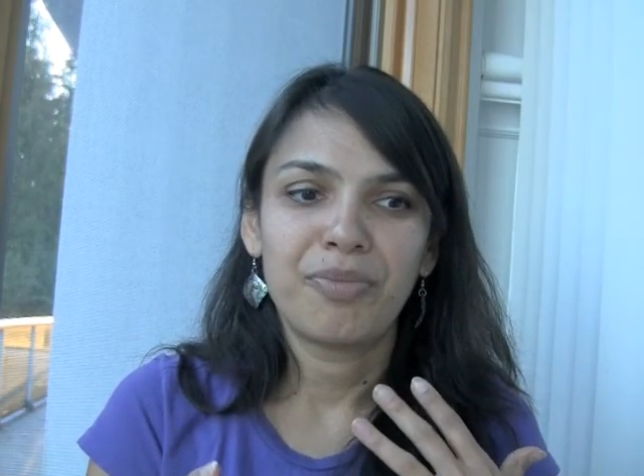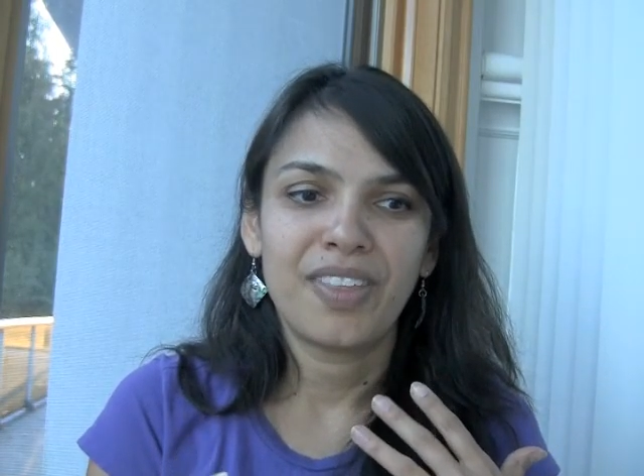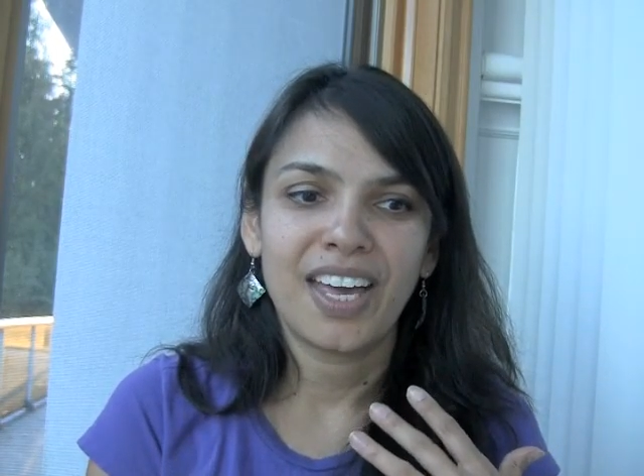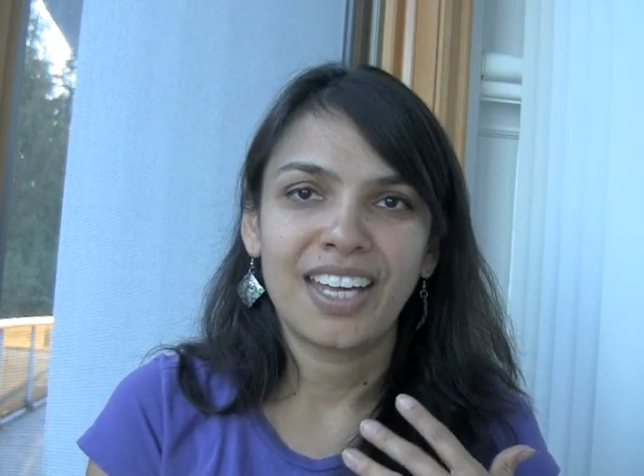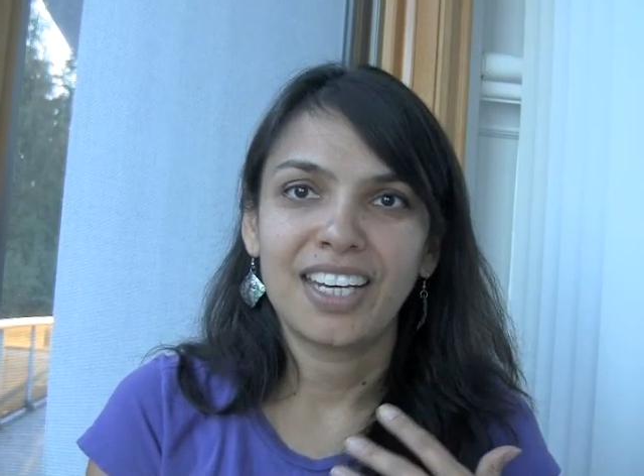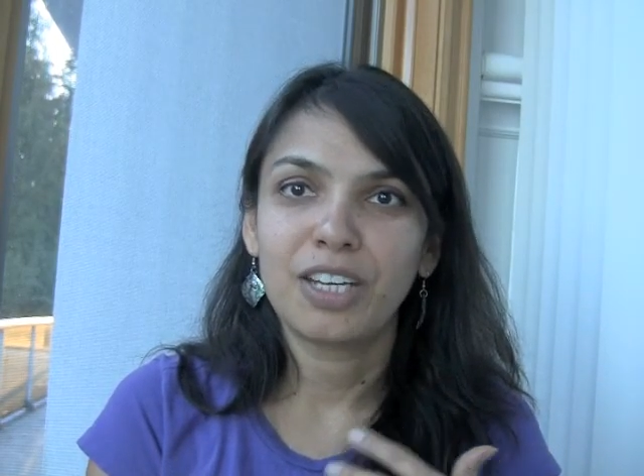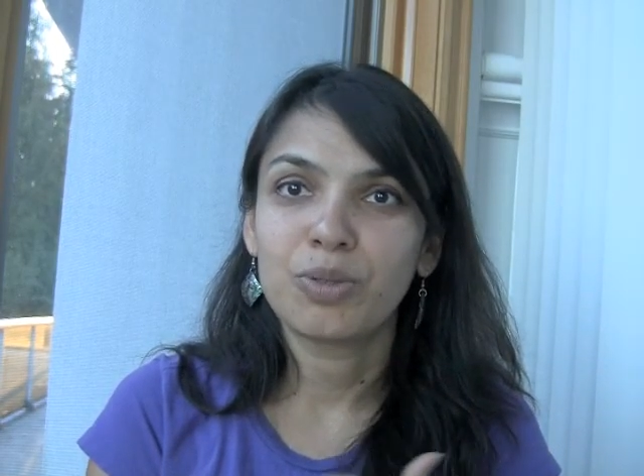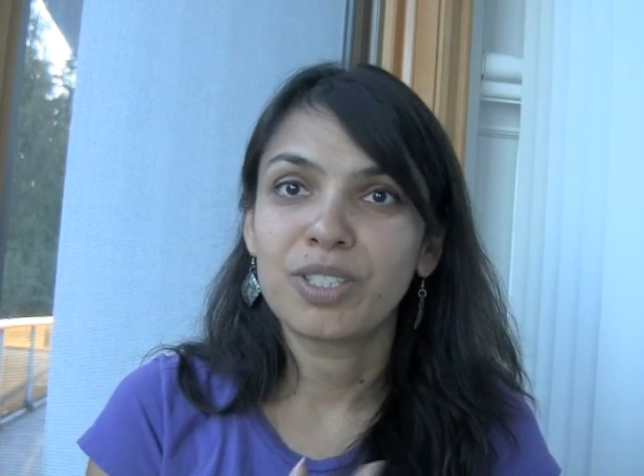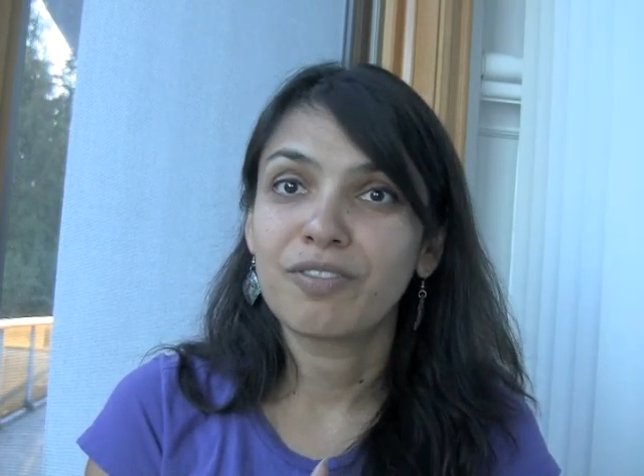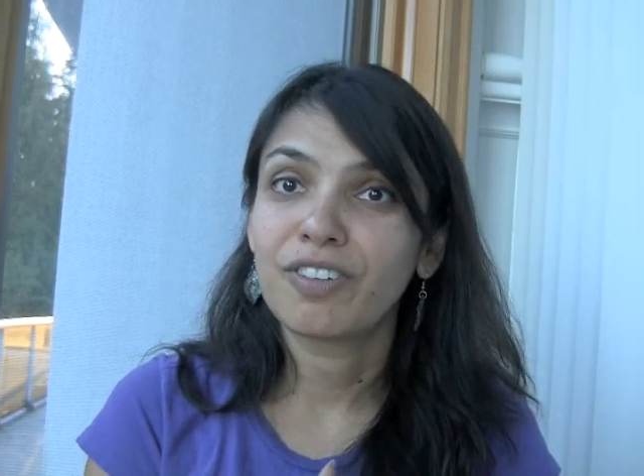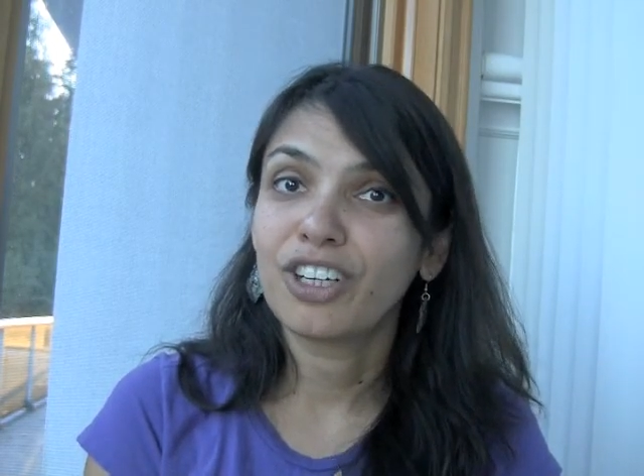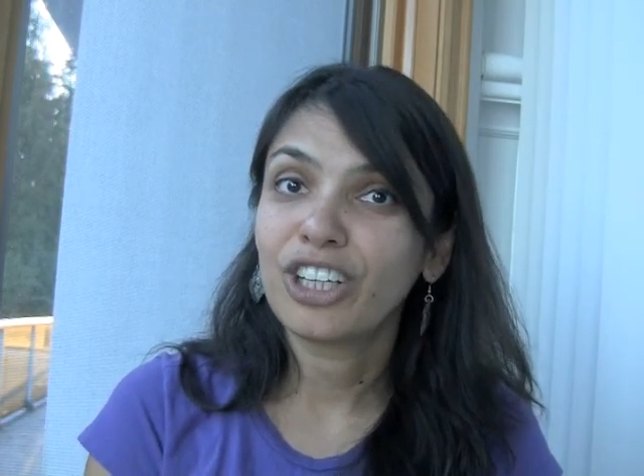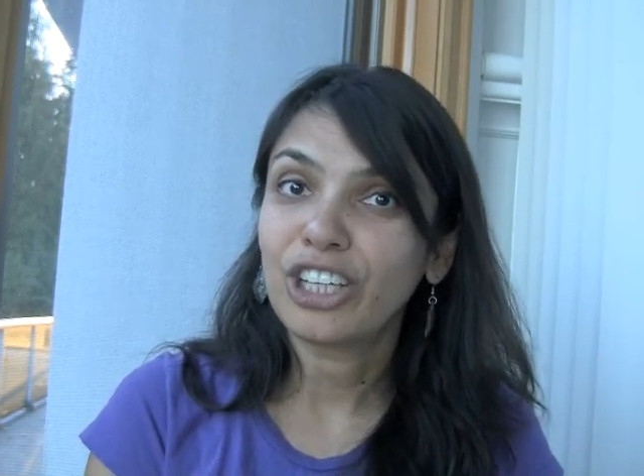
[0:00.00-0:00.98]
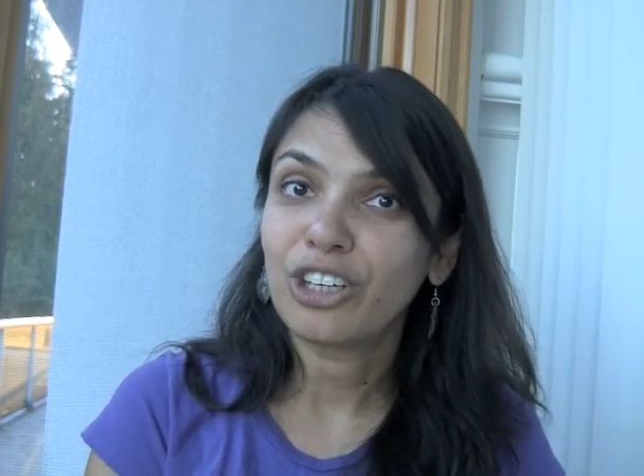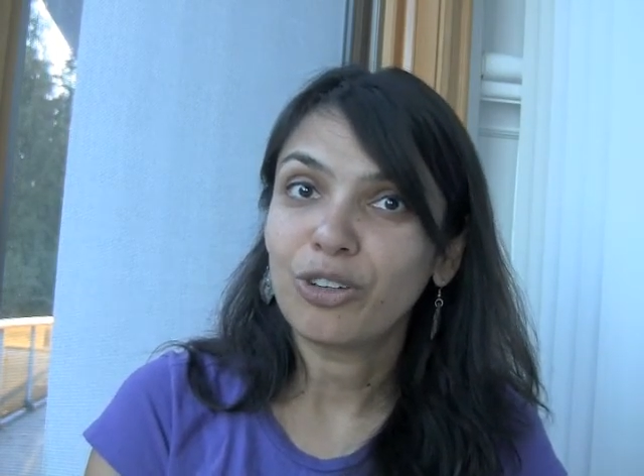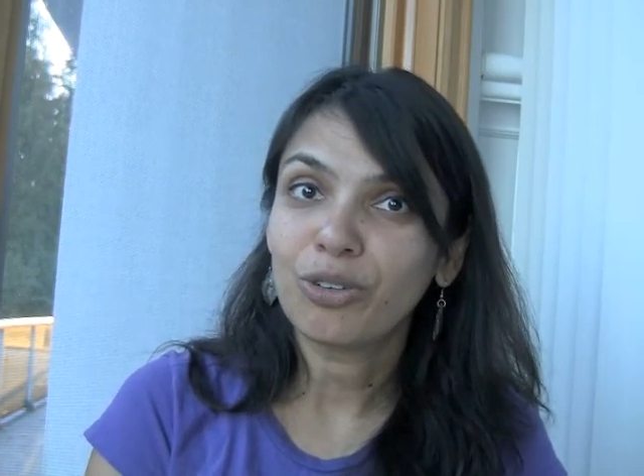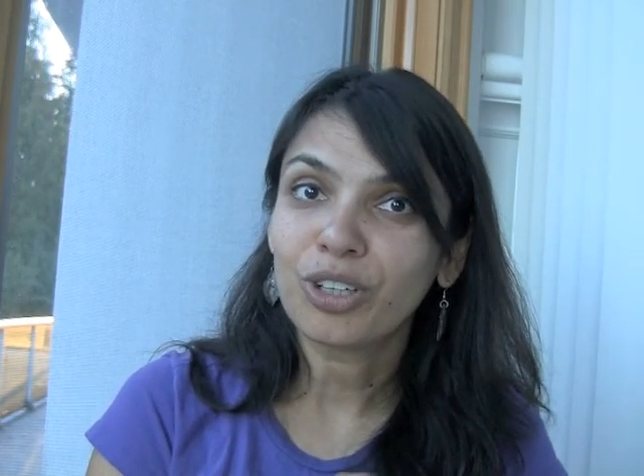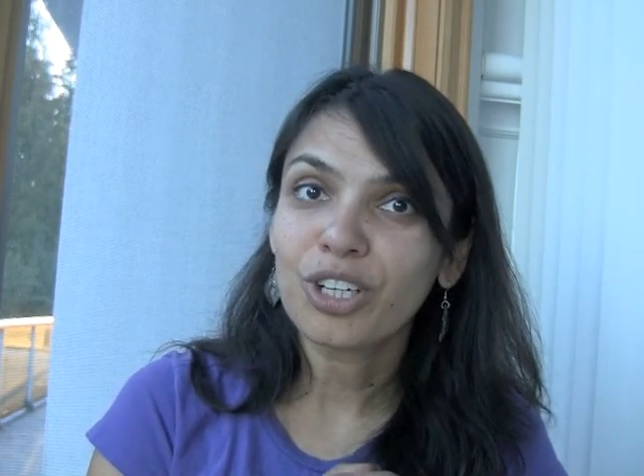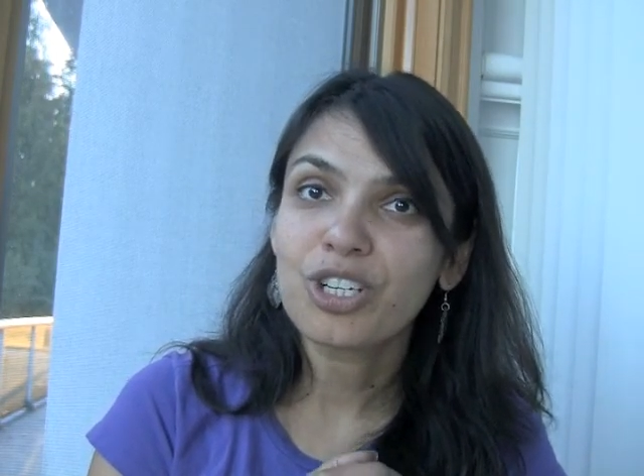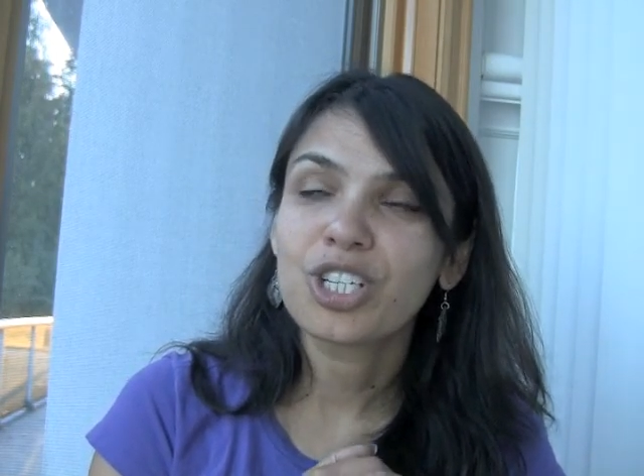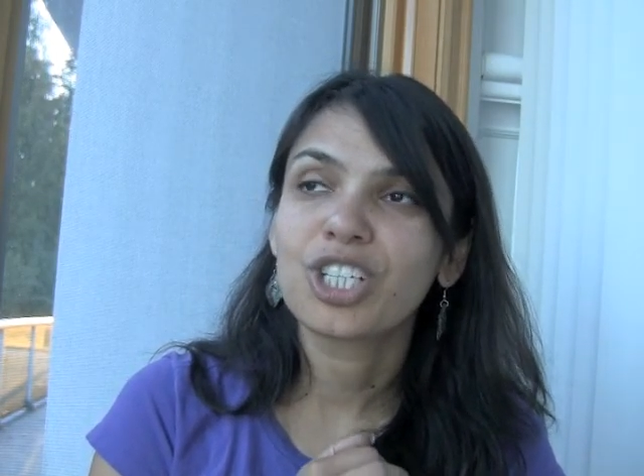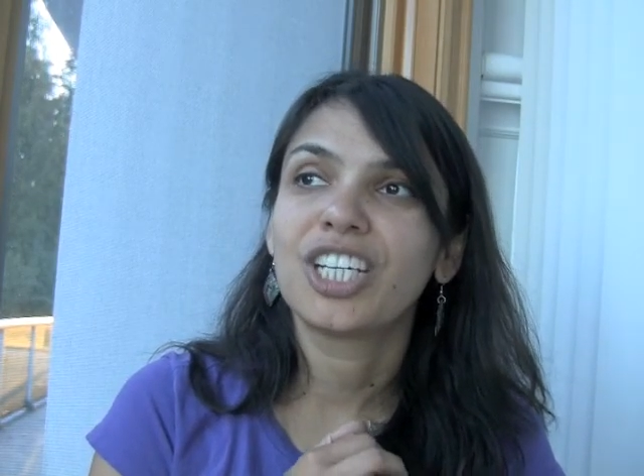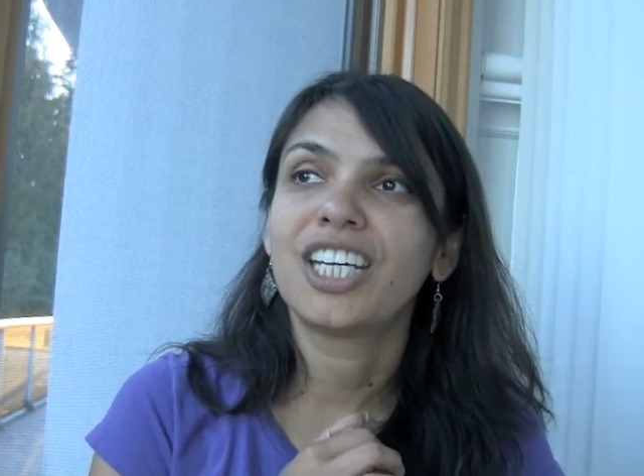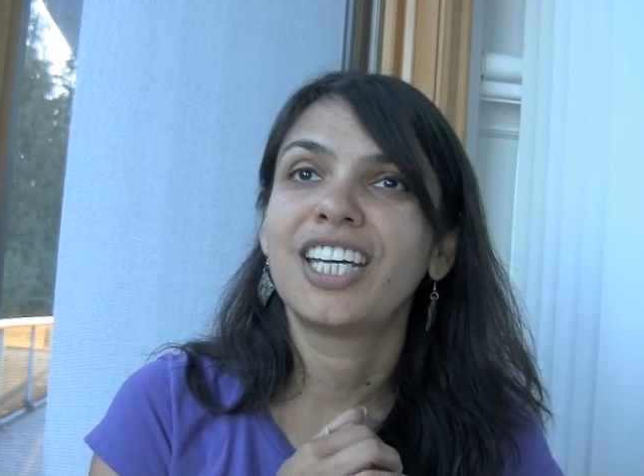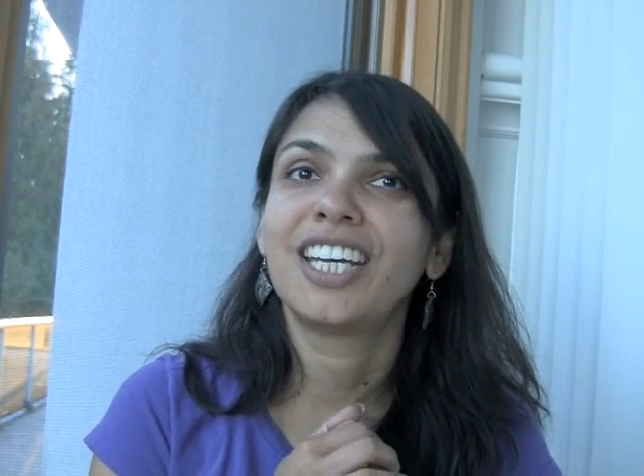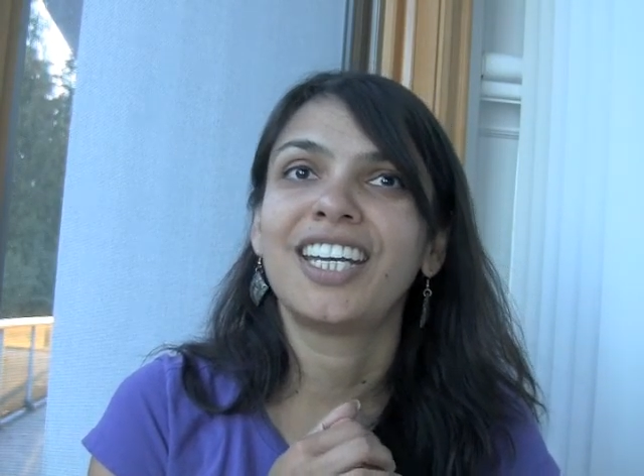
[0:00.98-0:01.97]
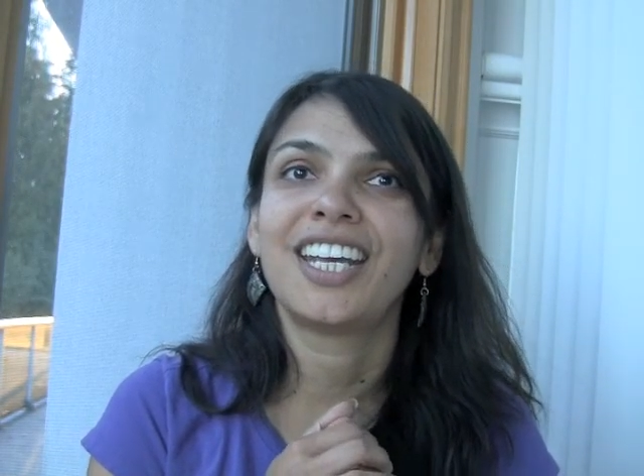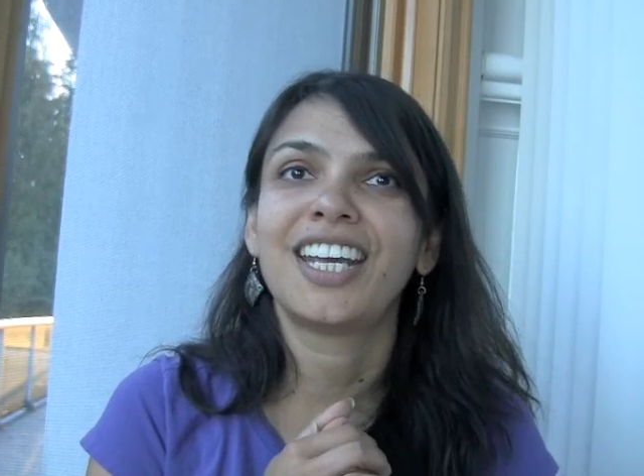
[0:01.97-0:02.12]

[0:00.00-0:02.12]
that he was a fairly new Christian,